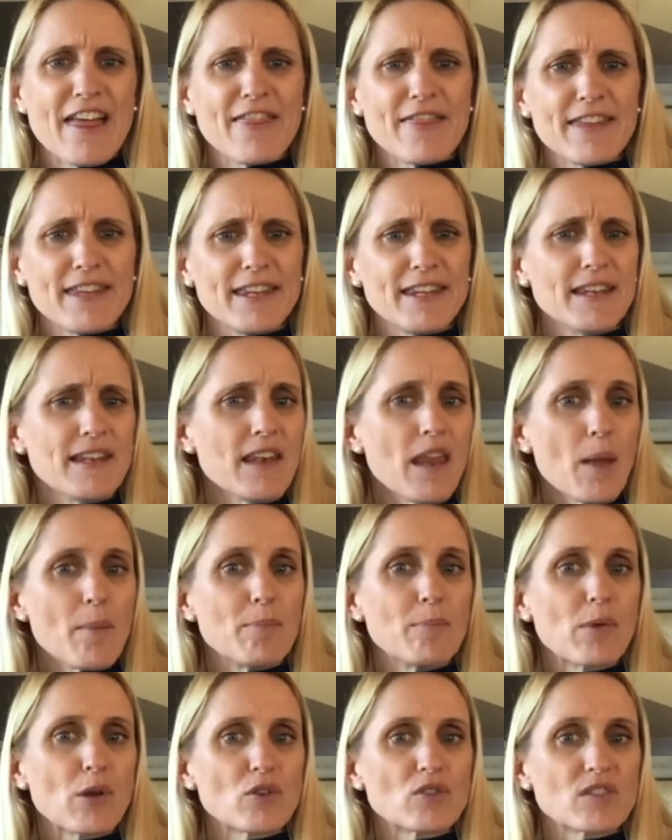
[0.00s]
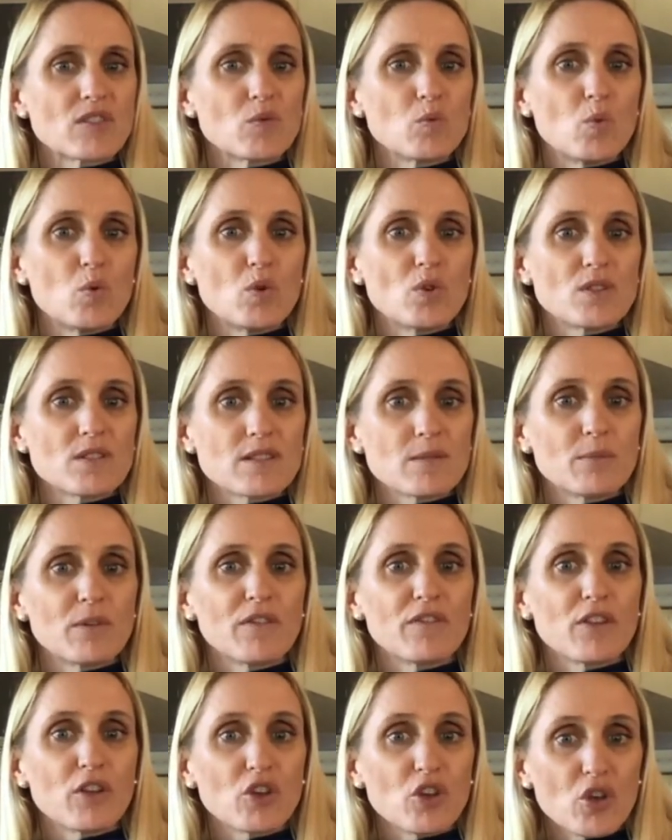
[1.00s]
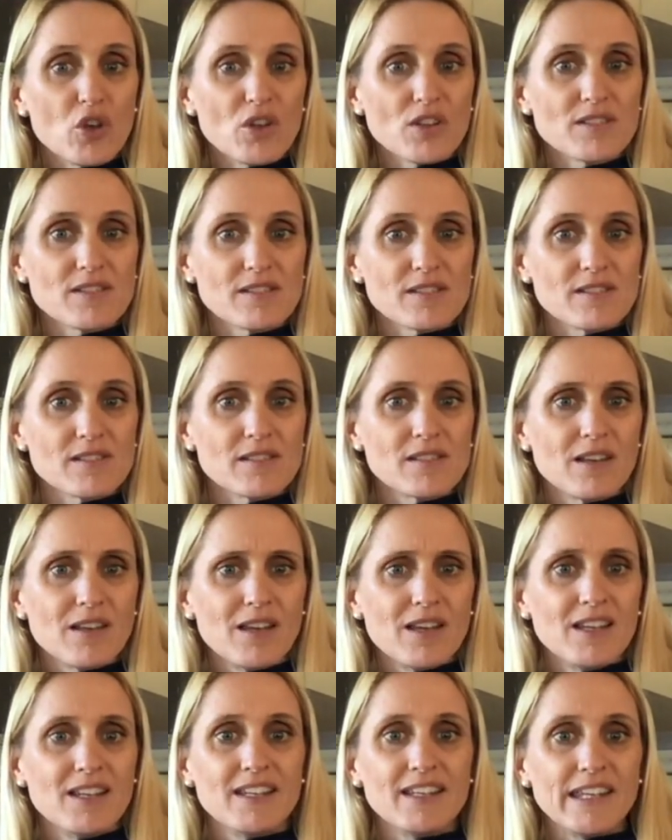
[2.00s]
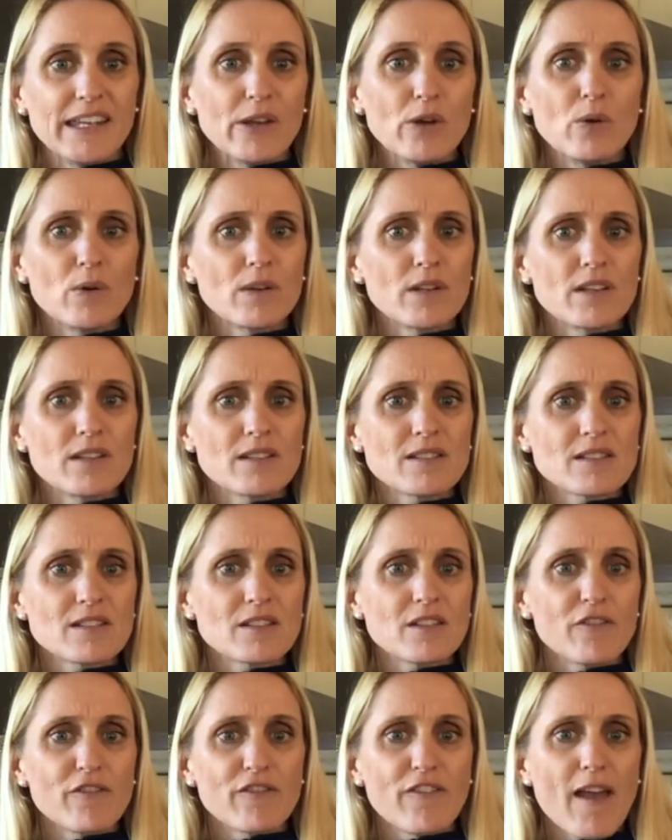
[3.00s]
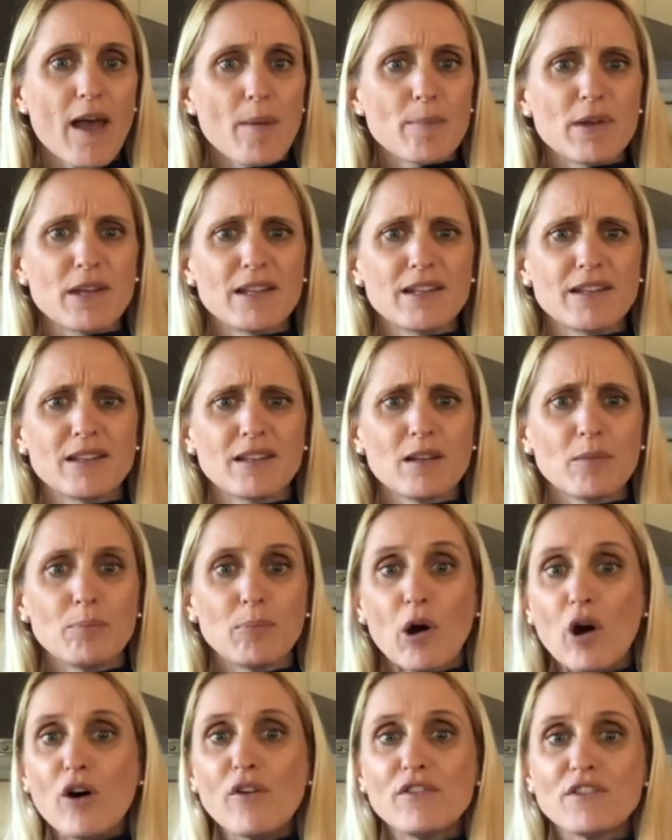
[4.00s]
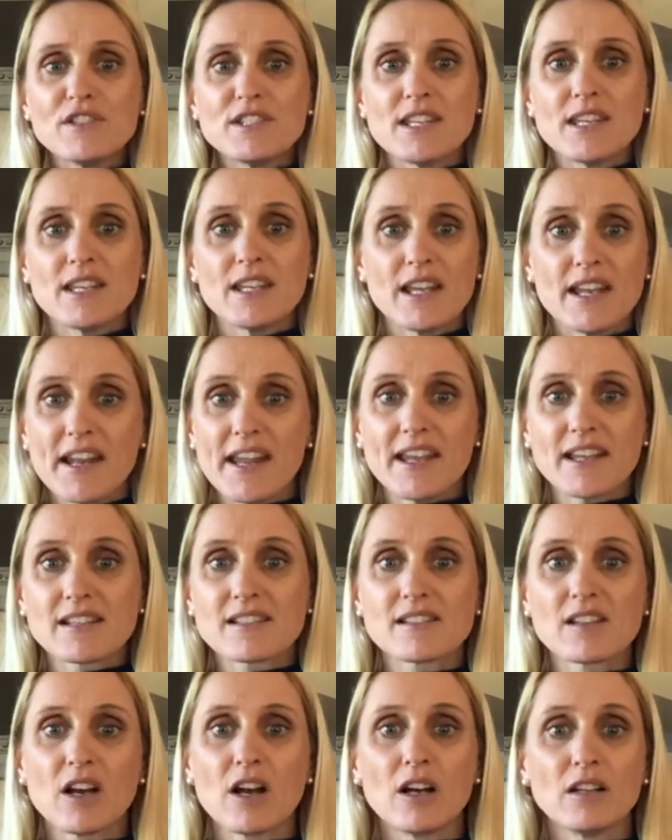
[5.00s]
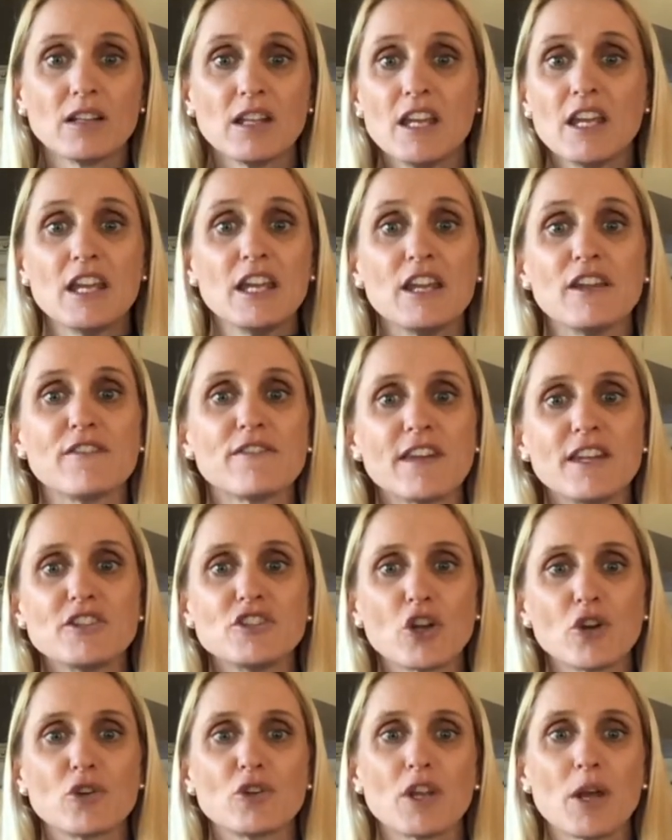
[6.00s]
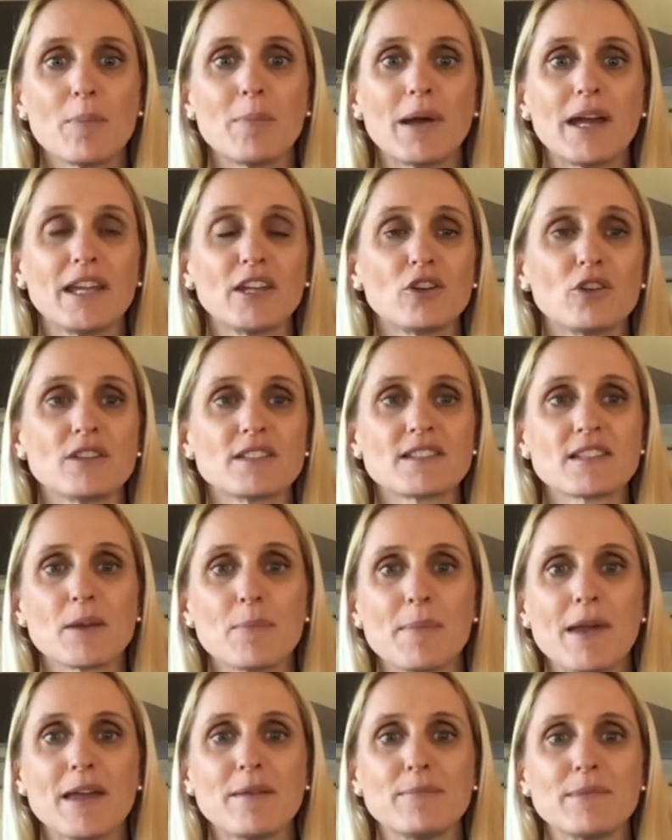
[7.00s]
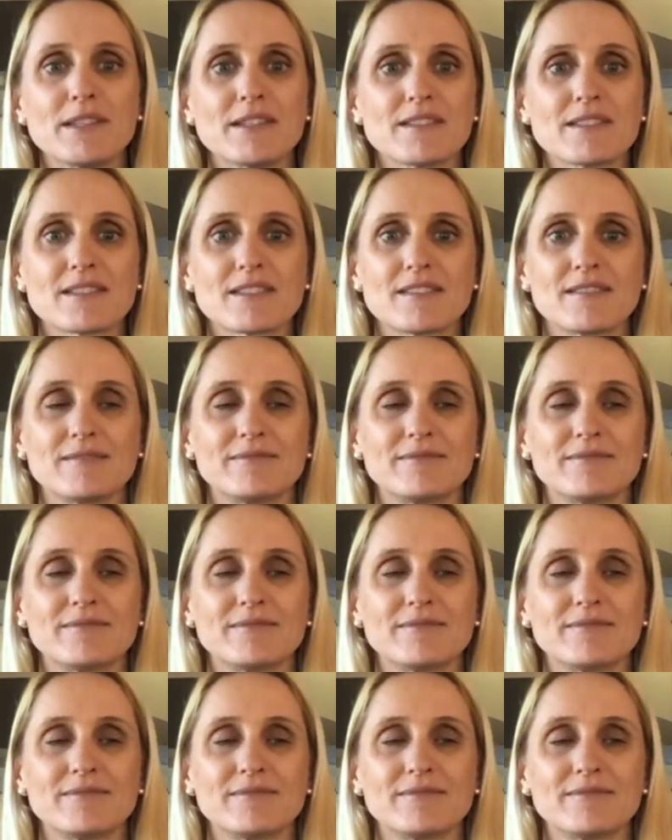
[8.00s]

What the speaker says: Then Moses warns them of the curses, illness, famine, poverty, and exile if they don't obey God's commandments.